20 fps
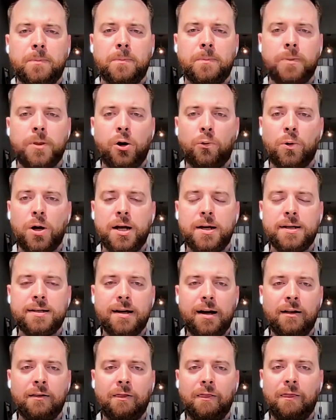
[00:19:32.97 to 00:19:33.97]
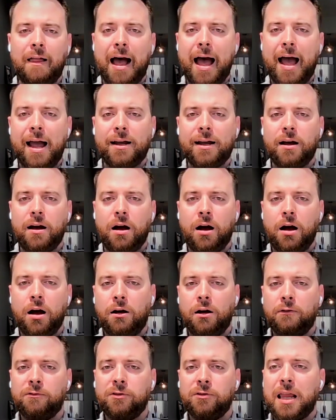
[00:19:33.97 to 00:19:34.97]
There was a lack
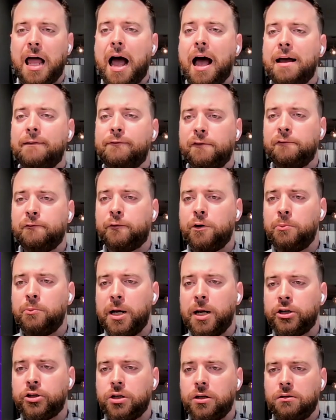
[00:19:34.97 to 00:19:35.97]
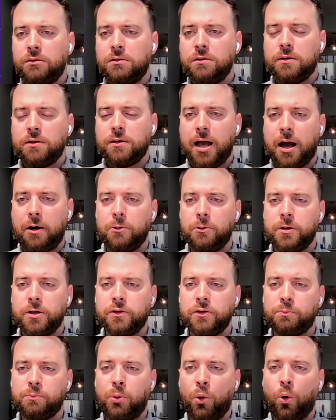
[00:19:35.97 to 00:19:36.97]
of live information that
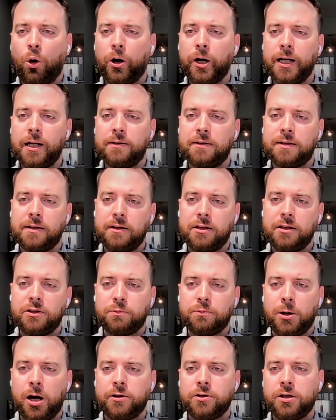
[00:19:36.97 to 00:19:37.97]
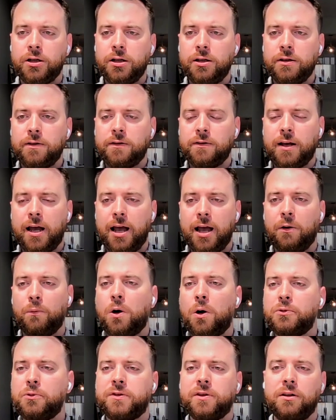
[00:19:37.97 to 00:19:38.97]
was pouring into these spreadsheets. Hey,
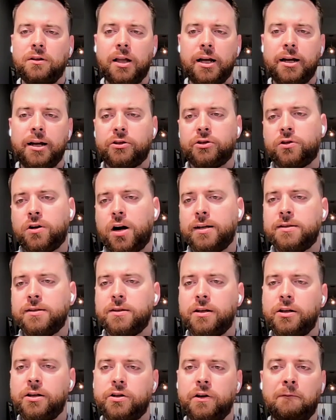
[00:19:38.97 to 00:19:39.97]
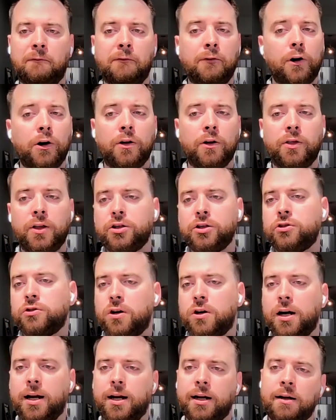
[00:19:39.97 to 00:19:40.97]
what was the latest translation for this
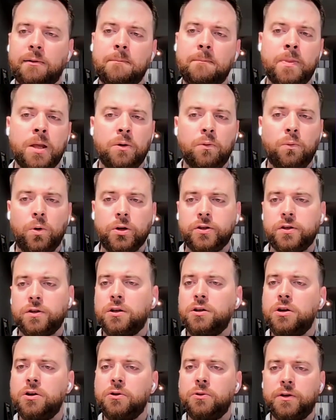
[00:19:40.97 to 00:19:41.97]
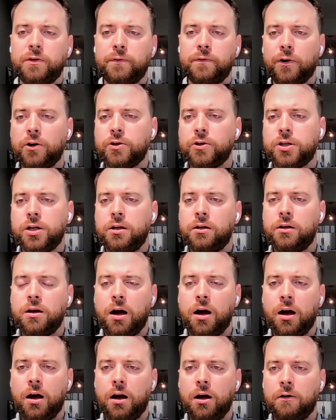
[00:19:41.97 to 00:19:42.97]
string? What's the newest version
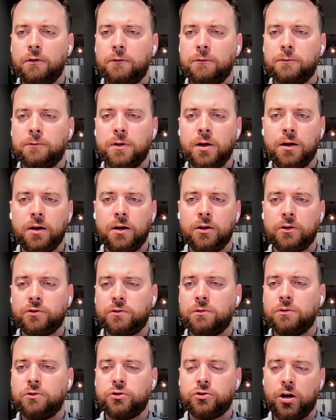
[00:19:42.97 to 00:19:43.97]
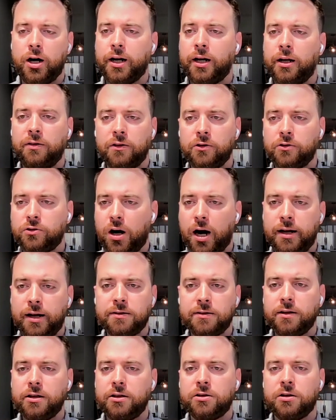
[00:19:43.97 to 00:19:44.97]
of the string in the
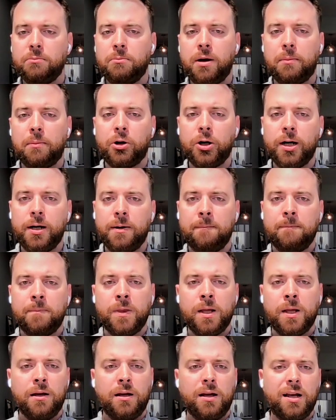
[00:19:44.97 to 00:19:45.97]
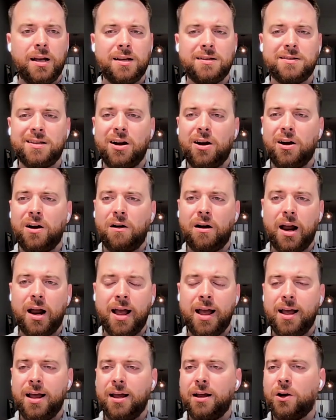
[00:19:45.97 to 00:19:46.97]
translation memory? Is there
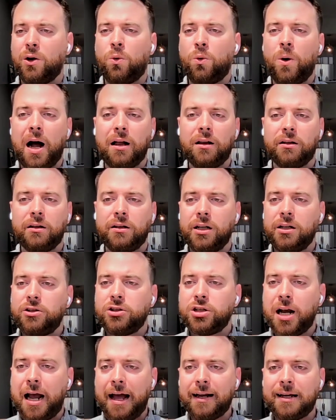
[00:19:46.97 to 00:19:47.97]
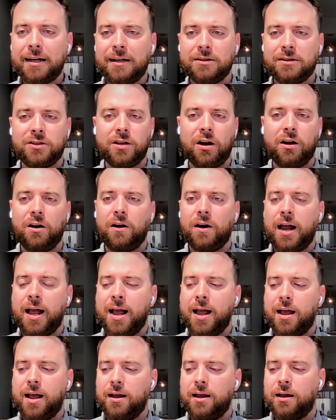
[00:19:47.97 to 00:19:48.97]
a quality check? Is there
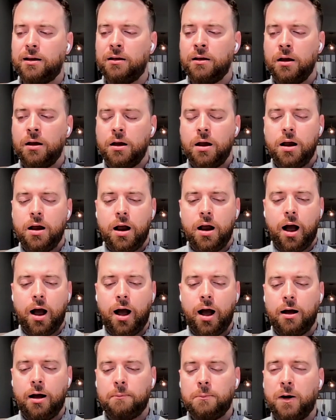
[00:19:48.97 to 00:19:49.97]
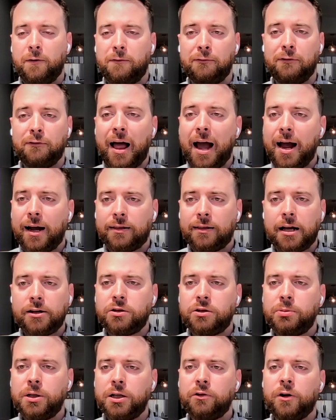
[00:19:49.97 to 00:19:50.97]
a flag that
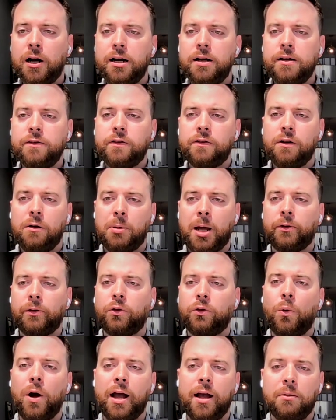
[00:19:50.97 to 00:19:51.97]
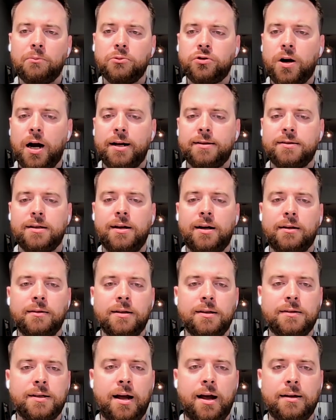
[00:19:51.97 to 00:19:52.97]
should be raised about the way I'm translating
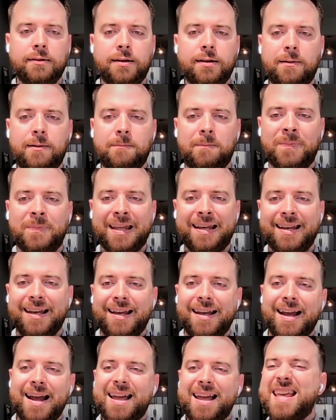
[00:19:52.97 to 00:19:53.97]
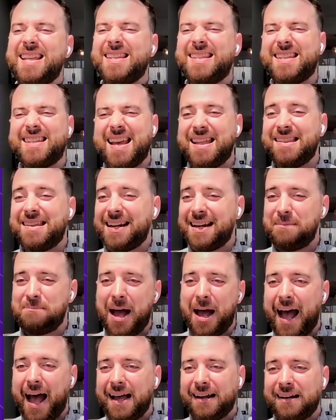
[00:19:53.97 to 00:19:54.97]
this content? And then sending it
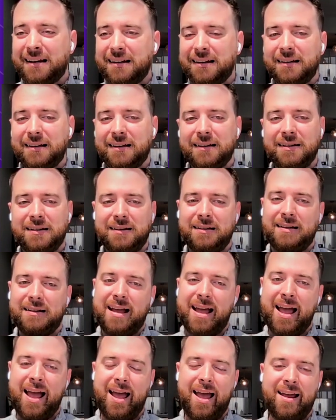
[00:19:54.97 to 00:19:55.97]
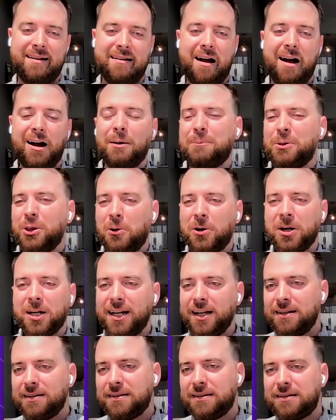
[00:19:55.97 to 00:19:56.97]
back and uploading
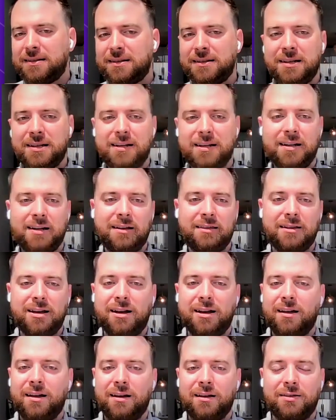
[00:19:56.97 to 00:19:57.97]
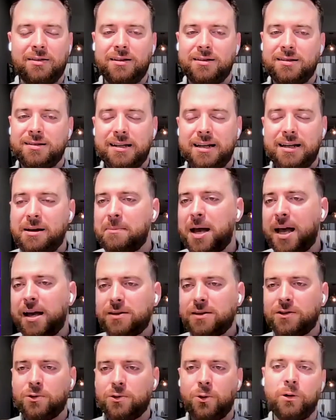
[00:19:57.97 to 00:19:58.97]
it to the
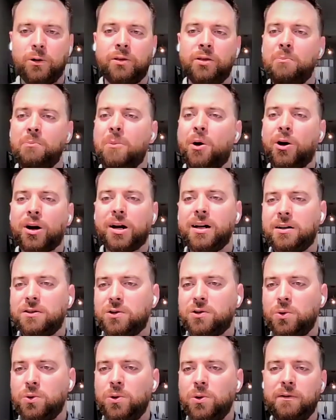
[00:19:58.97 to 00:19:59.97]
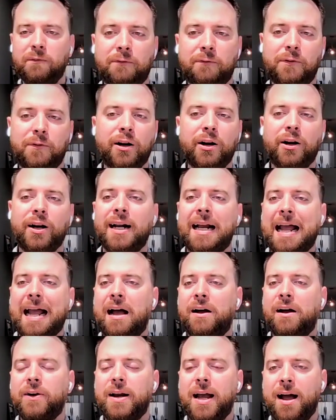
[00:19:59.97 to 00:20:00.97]
CMS or the marketing tool figuring
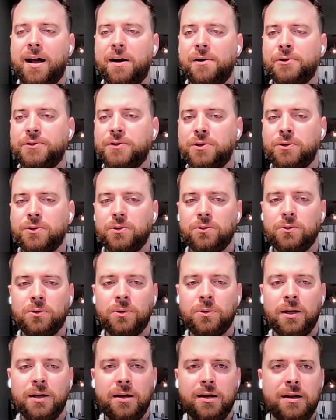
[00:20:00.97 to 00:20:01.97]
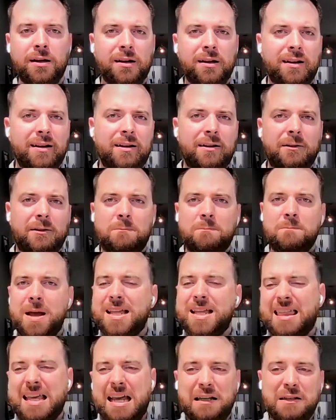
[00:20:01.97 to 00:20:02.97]
out how to
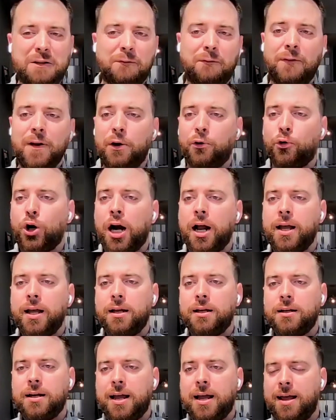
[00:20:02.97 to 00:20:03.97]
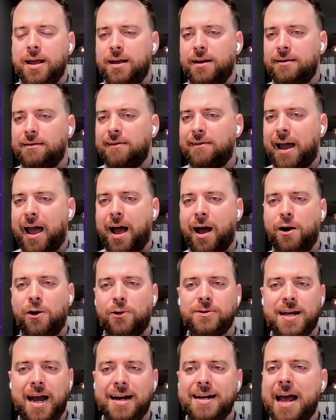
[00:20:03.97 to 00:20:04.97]
make things fit right and how
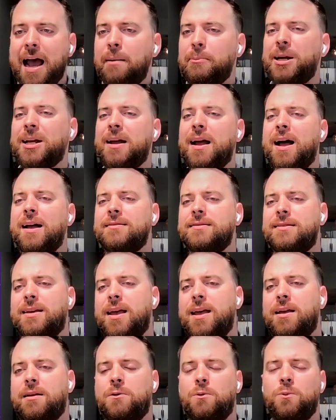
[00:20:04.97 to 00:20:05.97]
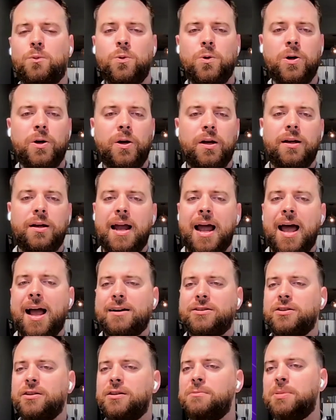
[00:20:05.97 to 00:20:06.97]
dynamic content would
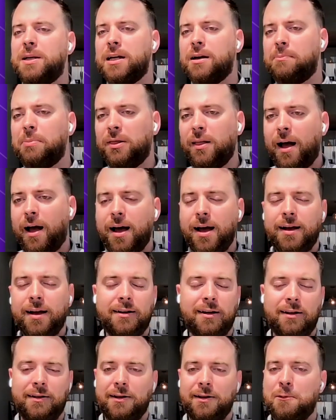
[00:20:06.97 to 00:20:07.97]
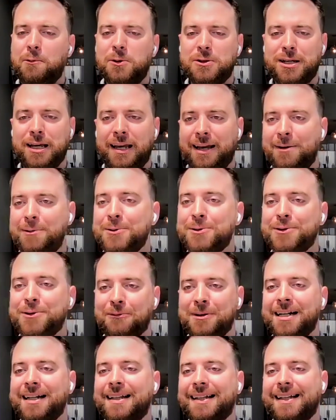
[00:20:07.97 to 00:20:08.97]
actually be applied.
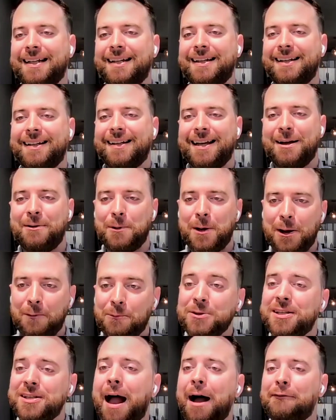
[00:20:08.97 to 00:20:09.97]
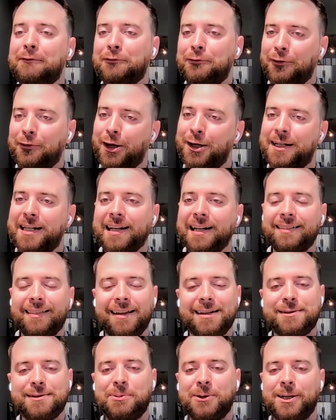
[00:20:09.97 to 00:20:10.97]
It was not fun.
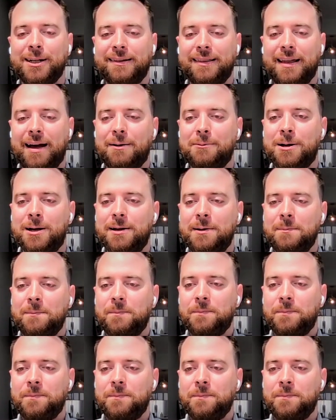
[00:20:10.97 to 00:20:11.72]
Let's put it that way.